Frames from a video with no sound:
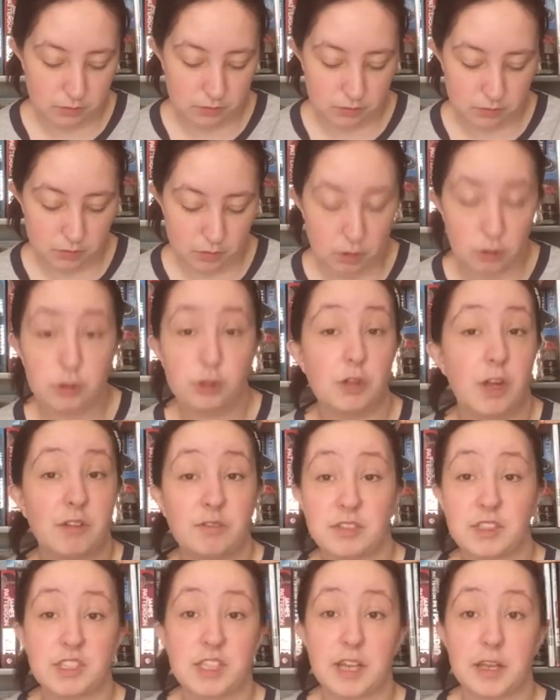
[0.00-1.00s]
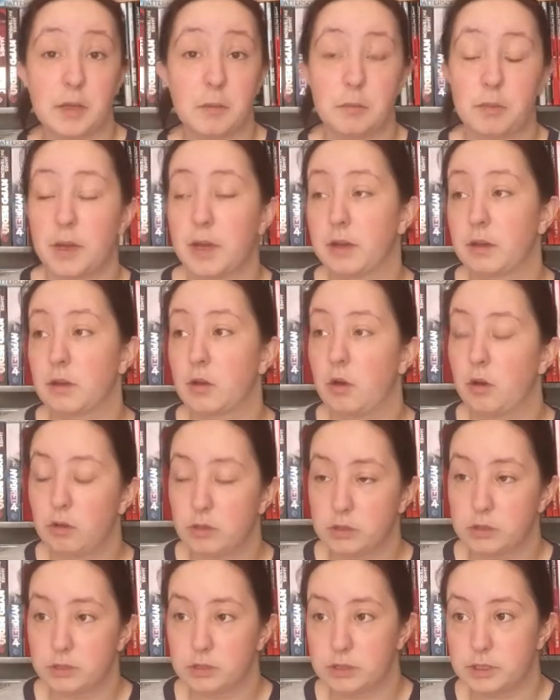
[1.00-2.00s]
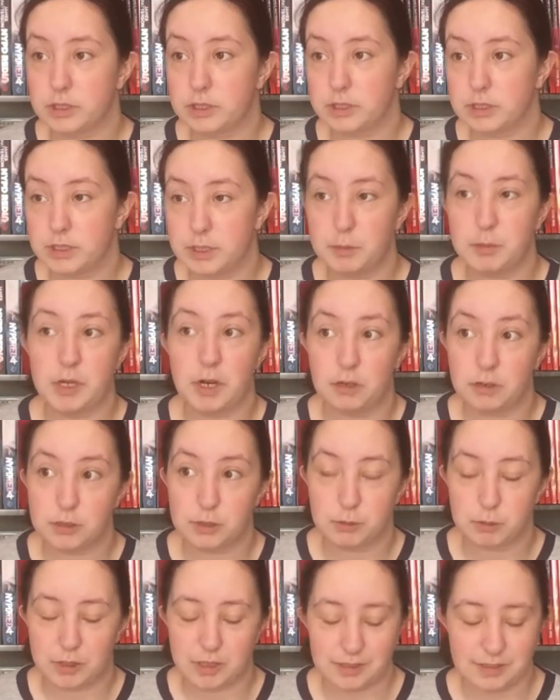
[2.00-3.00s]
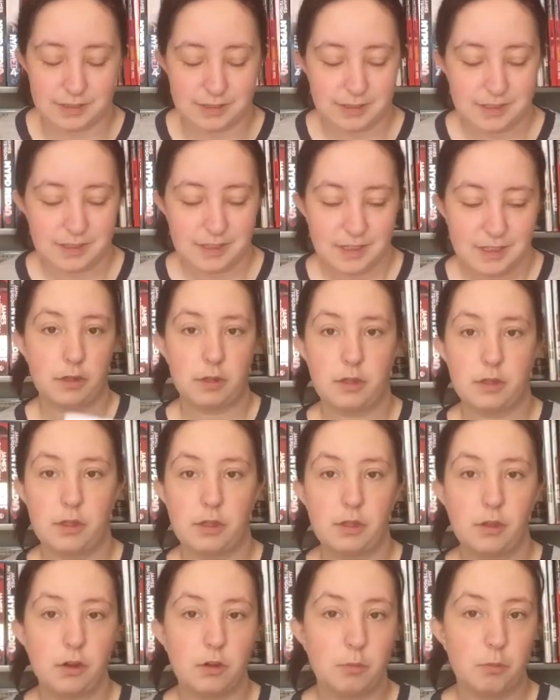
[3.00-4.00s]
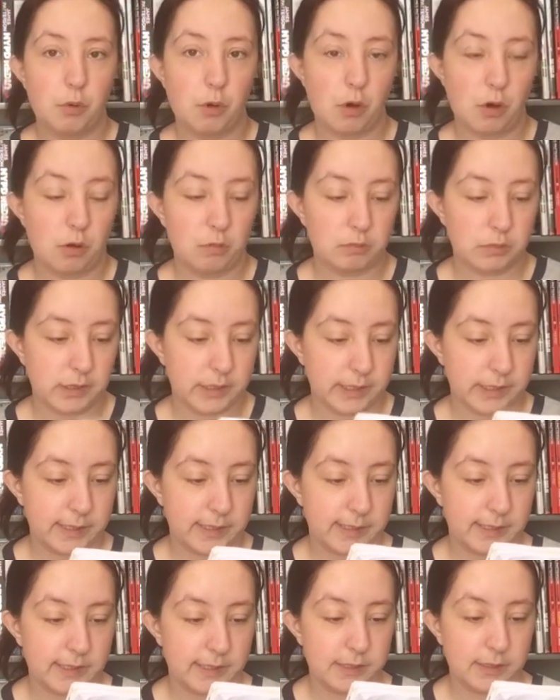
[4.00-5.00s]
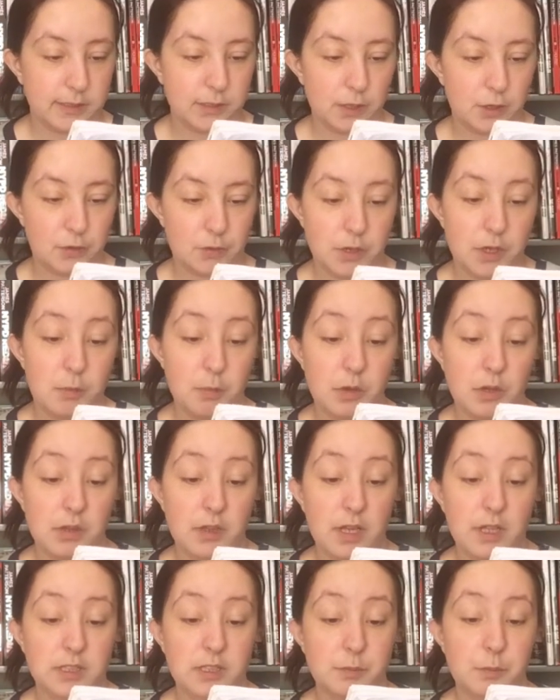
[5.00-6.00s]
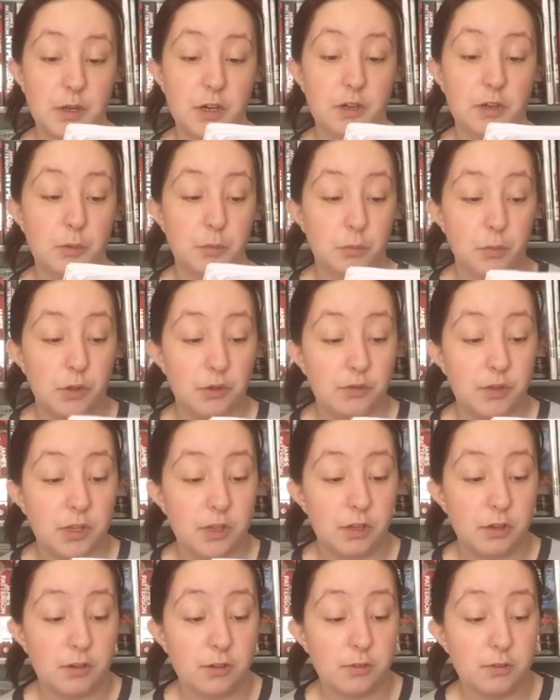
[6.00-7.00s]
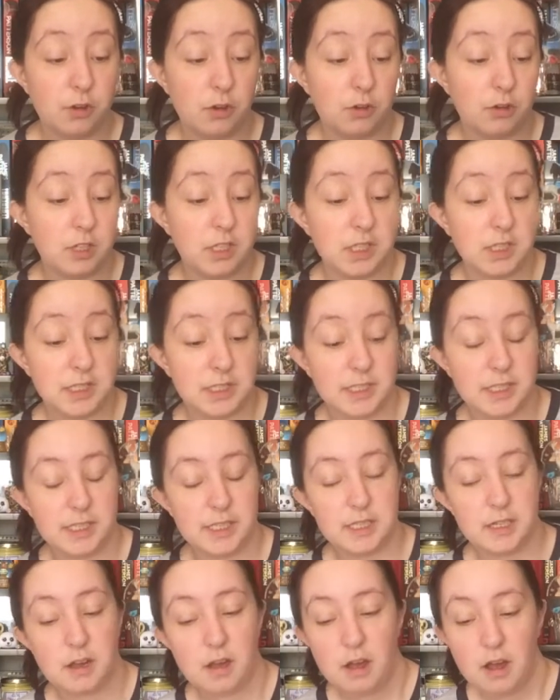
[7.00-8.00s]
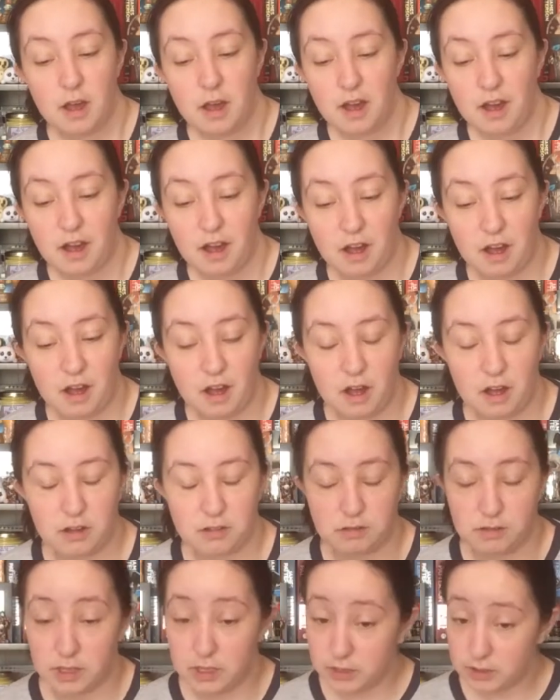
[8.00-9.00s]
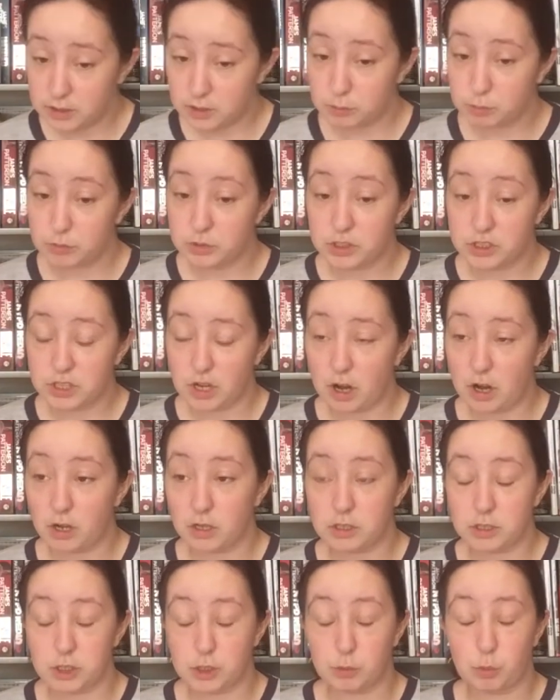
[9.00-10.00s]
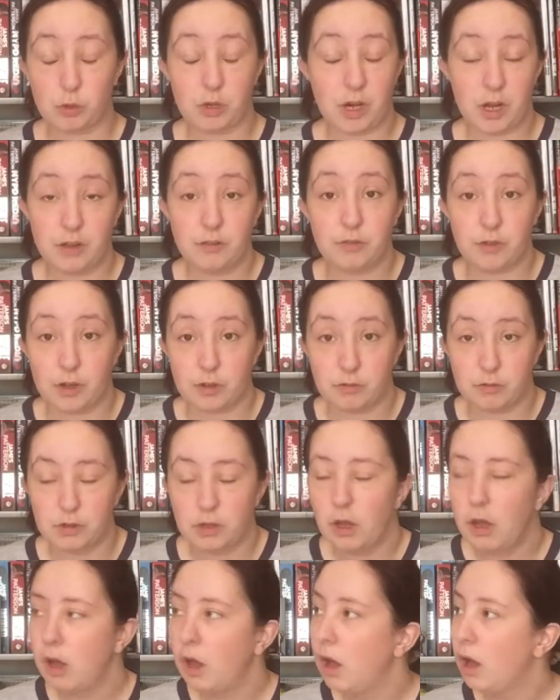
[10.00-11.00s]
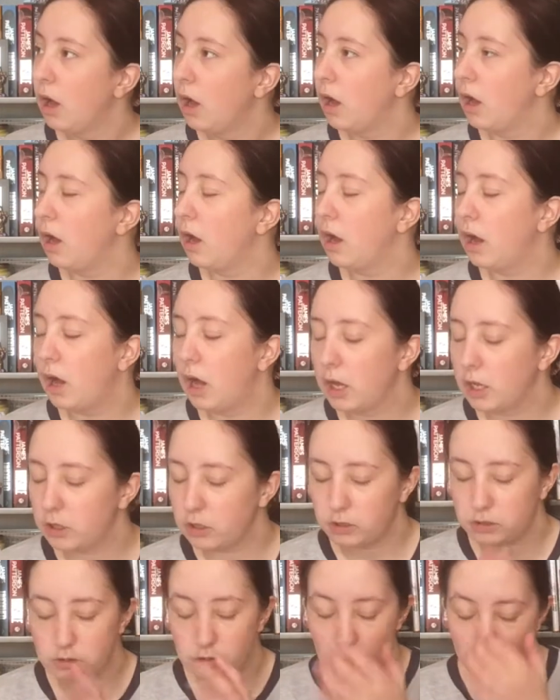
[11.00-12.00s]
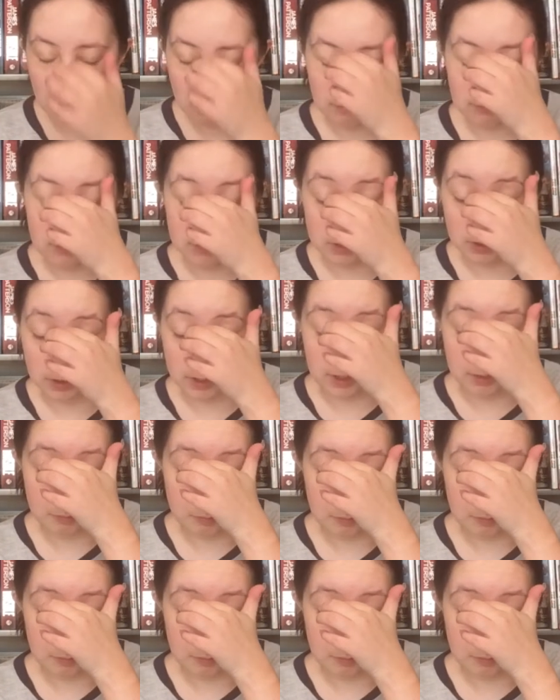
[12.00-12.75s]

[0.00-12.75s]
also have the second pick on this TBR as well. The third prompt is read a book that inspired a movie you have already seen. This was the hardest one I found. I could not for the life of me